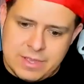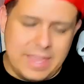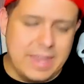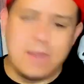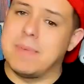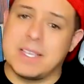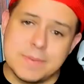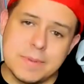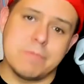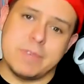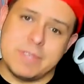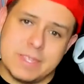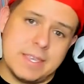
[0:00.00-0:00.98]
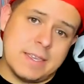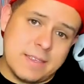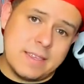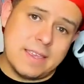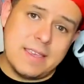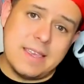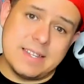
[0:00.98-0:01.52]
And it makes me really
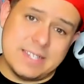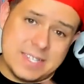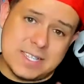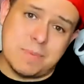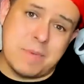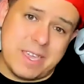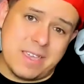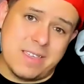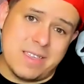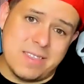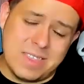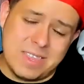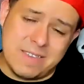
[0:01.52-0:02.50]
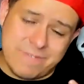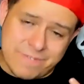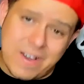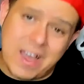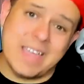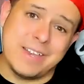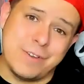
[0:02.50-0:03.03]
anticipate the
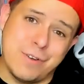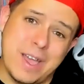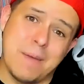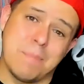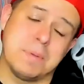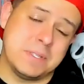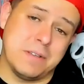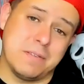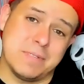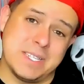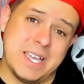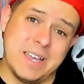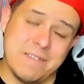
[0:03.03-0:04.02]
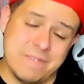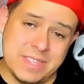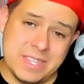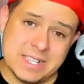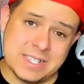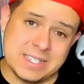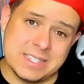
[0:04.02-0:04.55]
final episodes of
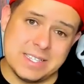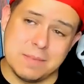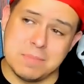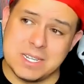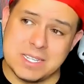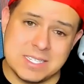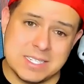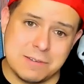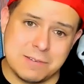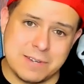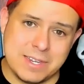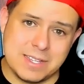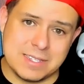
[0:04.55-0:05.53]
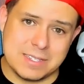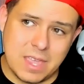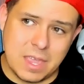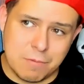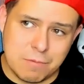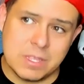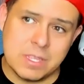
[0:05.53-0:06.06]
this limited series.
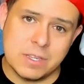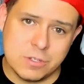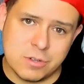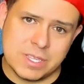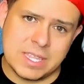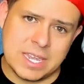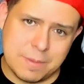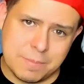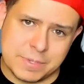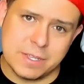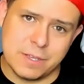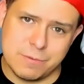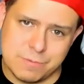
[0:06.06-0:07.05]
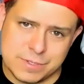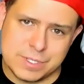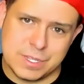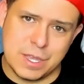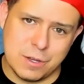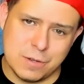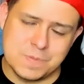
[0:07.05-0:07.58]
I really enjoyed that episode.
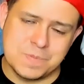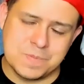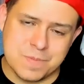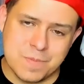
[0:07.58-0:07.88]
So